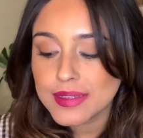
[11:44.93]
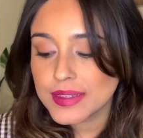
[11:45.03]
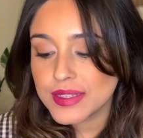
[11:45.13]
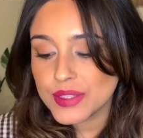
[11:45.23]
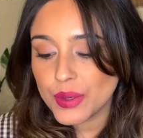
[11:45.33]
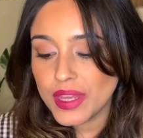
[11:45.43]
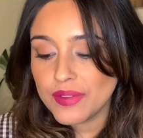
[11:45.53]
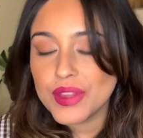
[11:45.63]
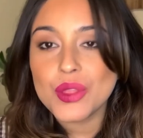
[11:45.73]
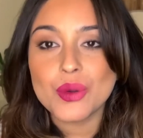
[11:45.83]
So
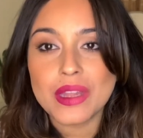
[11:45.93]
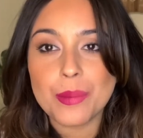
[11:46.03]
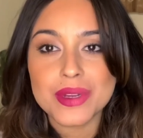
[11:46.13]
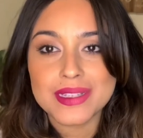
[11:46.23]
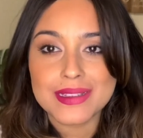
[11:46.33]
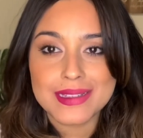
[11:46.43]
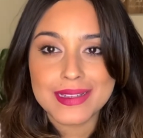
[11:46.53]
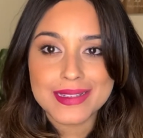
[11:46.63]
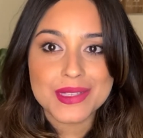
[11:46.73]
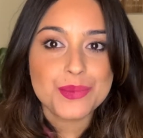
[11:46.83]
even though number 16
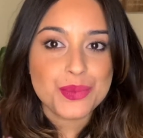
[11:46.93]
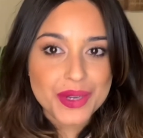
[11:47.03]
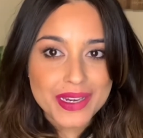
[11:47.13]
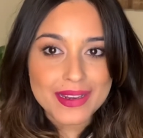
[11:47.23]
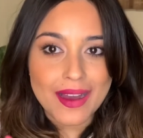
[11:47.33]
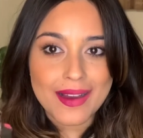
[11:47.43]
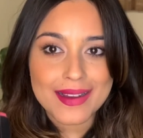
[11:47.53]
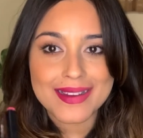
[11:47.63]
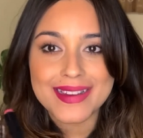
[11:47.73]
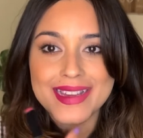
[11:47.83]
is pretty dark,
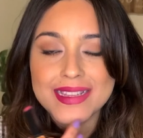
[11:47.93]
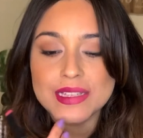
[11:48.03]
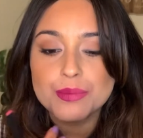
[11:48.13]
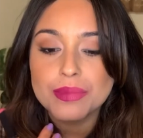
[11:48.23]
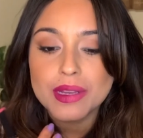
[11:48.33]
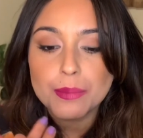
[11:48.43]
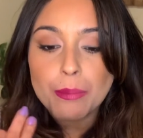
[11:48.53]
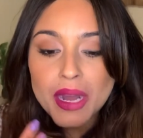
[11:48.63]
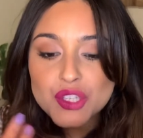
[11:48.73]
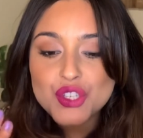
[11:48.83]
it's
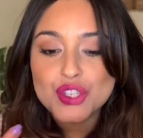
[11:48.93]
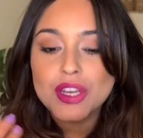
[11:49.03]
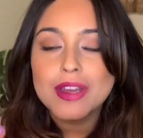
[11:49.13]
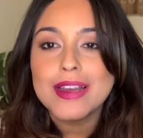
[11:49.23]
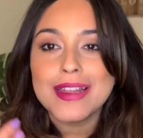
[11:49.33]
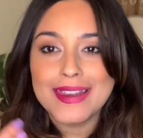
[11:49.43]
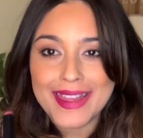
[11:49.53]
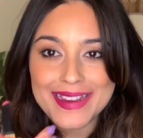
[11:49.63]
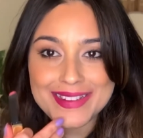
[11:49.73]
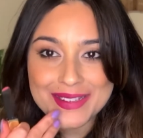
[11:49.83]
much
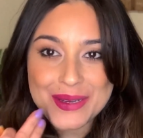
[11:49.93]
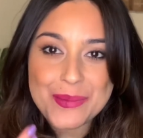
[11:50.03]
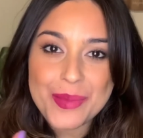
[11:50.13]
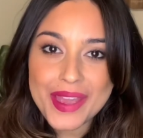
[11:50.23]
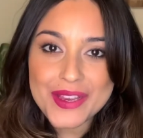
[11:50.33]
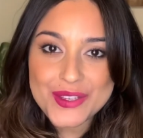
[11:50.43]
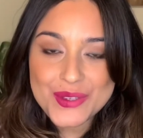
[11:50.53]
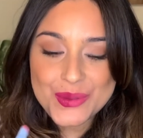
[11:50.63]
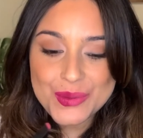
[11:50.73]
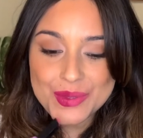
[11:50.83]
lighter compared
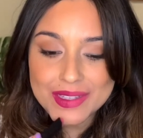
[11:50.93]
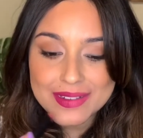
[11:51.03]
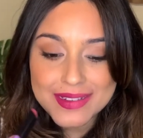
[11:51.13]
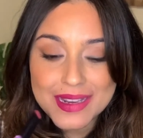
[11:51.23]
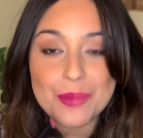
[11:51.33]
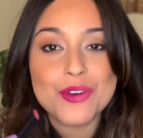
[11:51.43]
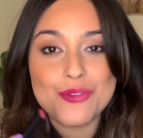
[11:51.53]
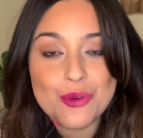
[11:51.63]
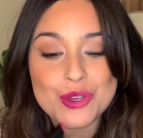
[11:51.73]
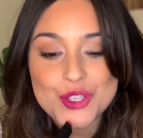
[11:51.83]
to the number
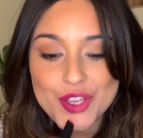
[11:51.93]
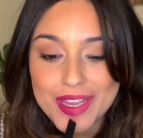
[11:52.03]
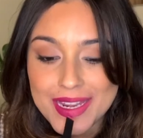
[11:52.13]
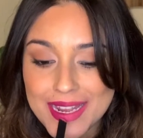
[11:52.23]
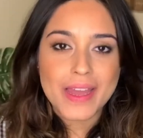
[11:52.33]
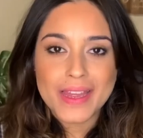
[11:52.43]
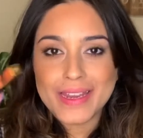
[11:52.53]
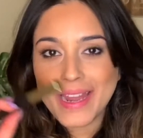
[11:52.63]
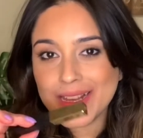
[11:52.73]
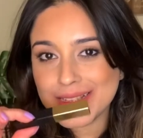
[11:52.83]
4 shade.
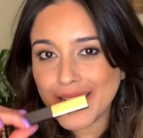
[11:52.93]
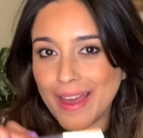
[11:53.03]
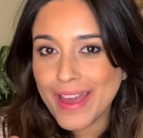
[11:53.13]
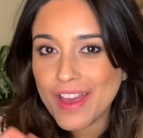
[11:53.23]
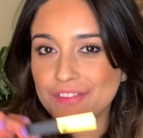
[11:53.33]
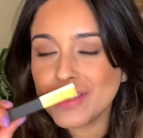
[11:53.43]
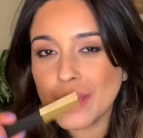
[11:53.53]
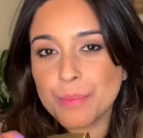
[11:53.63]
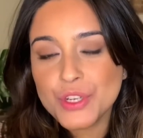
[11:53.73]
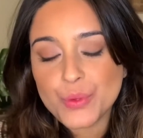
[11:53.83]
Next, I have the
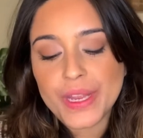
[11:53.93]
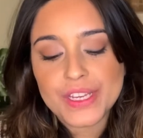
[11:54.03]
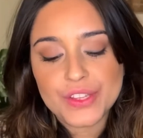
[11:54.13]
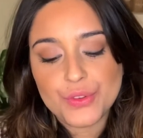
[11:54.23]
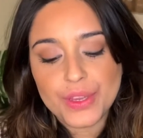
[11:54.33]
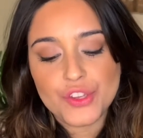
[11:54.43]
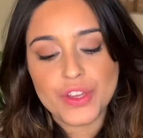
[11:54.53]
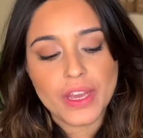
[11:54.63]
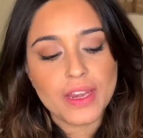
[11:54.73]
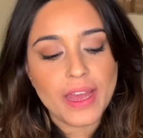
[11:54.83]
number 23
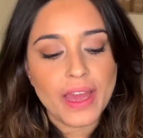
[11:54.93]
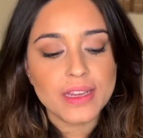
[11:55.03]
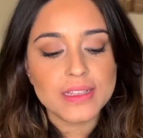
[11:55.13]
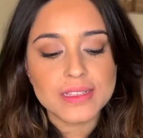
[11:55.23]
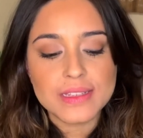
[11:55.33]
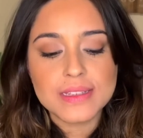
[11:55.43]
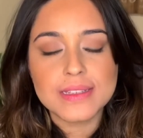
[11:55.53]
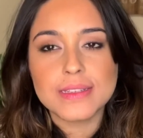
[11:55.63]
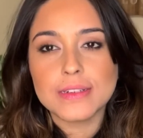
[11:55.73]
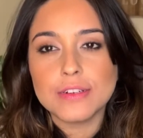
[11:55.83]
shade, and it's this
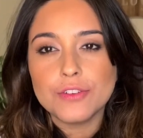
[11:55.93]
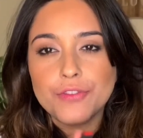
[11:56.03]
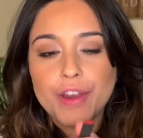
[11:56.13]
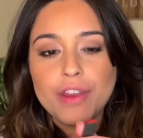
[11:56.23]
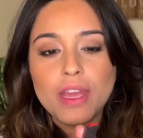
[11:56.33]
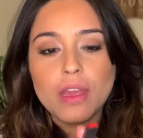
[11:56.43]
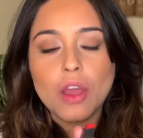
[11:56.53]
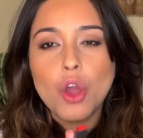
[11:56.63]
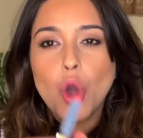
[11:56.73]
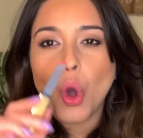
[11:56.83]
very
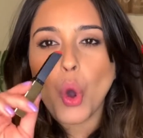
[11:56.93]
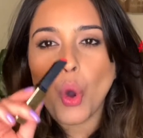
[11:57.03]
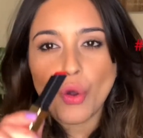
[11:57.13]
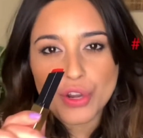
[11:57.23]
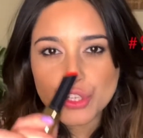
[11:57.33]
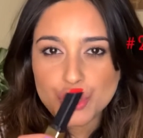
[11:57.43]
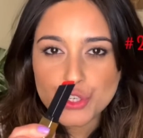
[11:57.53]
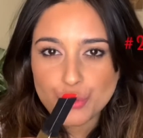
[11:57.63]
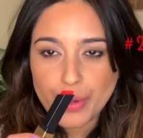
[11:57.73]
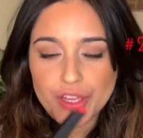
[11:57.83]
orangish
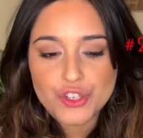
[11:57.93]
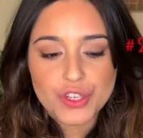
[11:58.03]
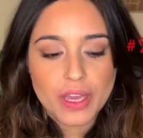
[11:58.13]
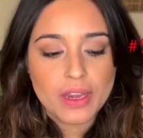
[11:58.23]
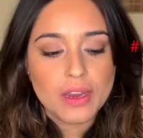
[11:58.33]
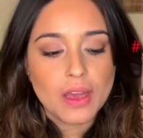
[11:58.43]
red shade.